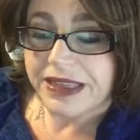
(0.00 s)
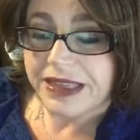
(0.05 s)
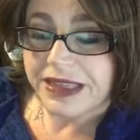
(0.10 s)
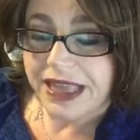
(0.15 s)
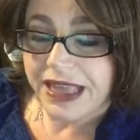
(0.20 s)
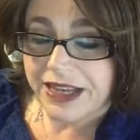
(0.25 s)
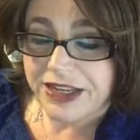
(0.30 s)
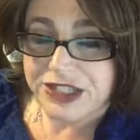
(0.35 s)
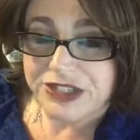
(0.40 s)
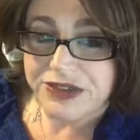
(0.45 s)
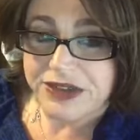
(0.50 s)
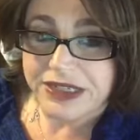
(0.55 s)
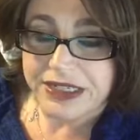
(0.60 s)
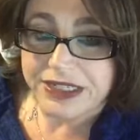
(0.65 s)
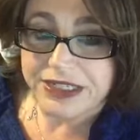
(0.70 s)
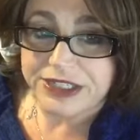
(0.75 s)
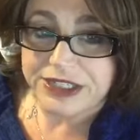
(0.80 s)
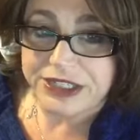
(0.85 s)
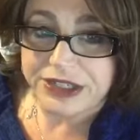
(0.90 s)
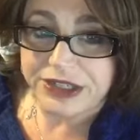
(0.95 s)
enter it
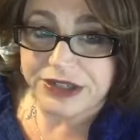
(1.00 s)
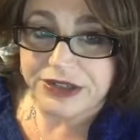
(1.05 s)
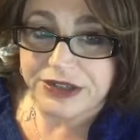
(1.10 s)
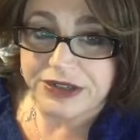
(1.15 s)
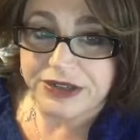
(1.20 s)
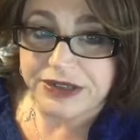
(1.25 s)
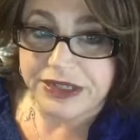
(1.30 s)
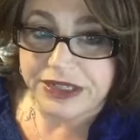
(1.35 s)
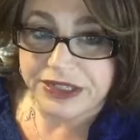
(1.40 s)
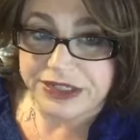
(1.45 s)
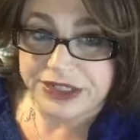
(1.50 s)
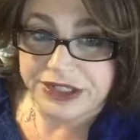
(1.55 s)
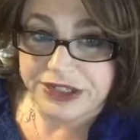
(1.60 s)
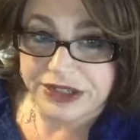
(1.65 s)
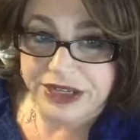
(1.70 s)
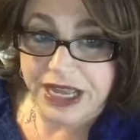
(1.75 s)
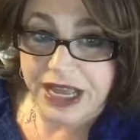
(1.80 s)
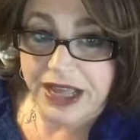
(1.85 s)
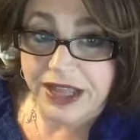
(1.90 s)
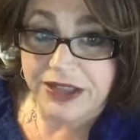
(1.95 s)
into your
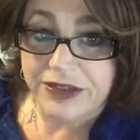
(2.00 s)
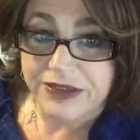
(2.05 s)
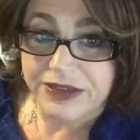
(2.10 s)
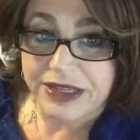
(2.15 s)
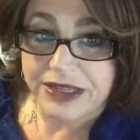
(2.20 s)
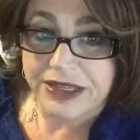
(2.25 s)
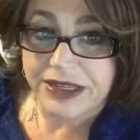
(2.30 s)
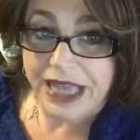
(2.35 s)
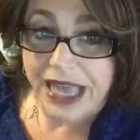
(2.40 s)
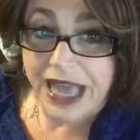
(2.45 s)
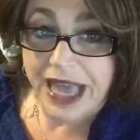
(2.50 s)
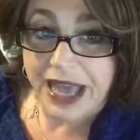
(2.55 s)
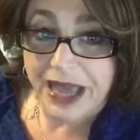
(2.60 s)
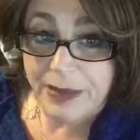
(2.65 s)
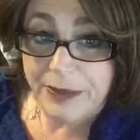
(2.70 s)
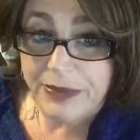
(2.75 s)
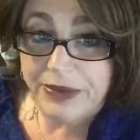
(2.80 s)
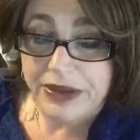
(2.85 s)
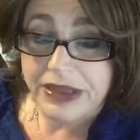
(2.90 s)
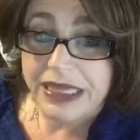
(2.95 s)
calorie
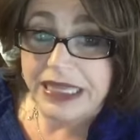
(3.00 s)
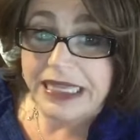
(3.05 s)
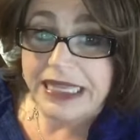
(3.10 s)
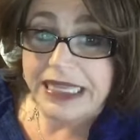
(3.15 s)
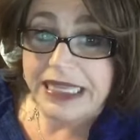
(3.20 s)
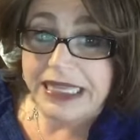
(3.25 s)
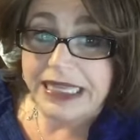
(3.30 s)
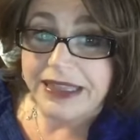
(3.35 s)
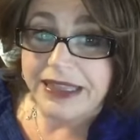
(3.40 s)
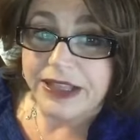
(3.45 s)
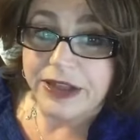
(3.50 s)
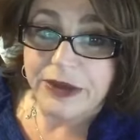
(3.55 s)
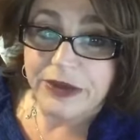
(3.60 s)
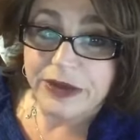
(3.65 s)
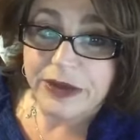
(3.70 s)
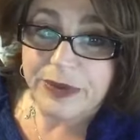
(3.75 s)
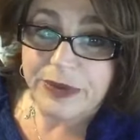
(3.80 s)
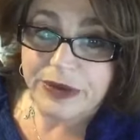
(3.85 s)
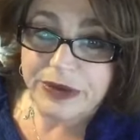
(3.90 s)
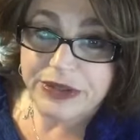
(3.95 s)
app, the
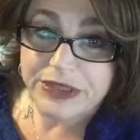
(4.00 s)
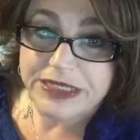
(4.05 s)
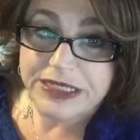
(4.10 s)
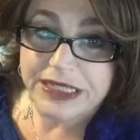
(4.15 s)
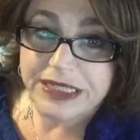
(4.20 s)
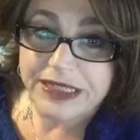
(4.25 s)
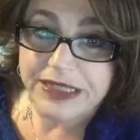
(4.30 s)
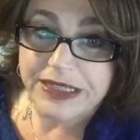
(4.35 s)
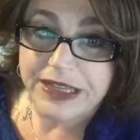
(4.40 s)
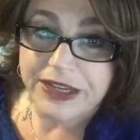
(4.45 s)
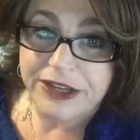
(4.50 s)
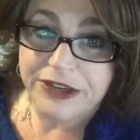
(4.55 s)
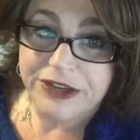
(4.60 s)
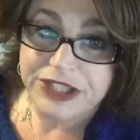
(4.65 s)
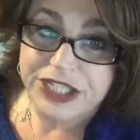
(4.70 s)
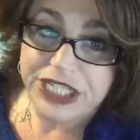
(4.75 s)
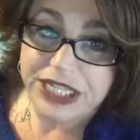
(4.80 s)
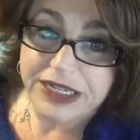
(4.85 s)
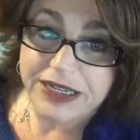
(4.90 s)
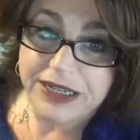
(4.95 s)
only person that you're
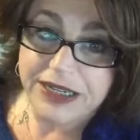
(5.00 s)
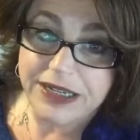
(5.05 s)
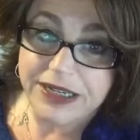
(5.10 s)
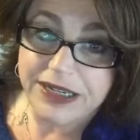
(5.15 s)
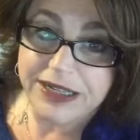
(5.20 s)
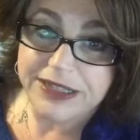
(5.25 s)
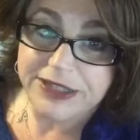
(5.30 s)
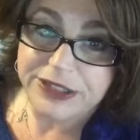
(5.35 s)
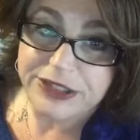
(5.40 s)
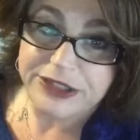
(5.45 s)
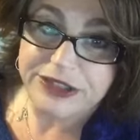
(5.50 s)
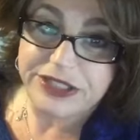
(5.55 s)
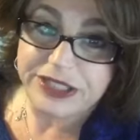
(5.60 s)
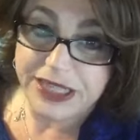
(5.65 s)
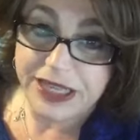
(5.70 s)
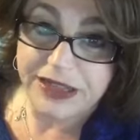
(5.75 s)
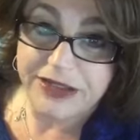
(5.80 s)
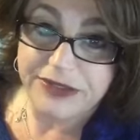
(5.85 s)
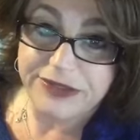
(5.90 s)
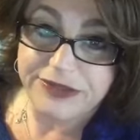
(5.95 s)
cheating is
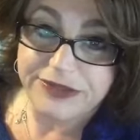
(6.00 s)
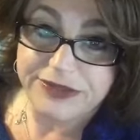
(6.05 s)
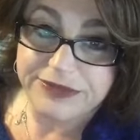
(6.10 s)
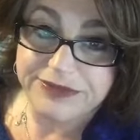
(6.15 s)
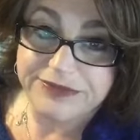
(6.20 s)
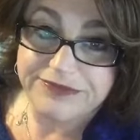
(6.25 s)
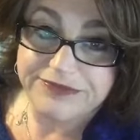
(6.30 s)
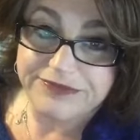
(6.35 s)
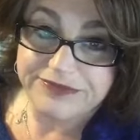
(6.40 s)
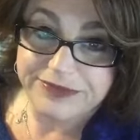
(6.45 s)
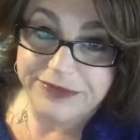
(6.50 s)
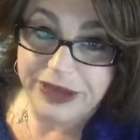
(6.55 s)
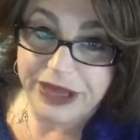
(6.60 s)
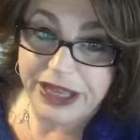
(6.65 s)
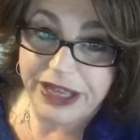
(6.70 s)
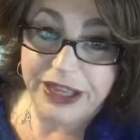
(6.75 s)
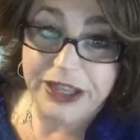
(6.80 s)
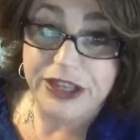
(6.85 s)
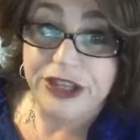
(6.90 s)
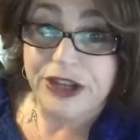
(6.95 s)
yourself,
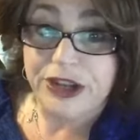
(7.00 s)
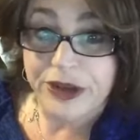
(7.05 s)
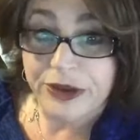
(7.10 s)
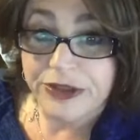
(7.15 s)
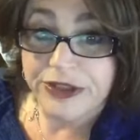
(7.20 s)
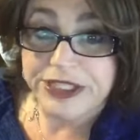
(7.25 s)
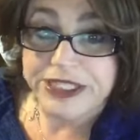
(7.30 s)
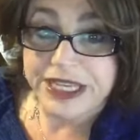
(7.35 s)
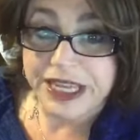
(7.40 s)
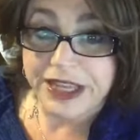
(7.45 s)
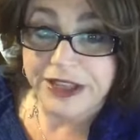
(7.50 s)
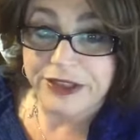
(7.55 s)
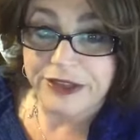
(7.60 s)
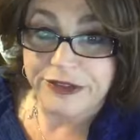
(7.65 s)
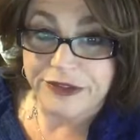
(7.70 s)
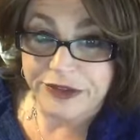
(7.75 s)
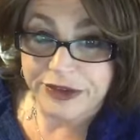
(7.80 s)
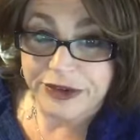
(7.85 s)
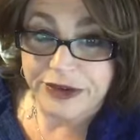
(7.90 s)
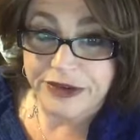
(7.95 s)
okay? You know that you ate the
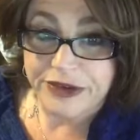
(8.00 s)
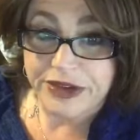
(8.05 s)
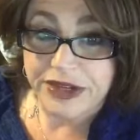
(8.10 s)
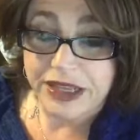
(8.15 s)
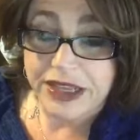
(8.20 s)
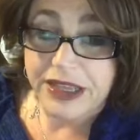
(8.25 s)
food.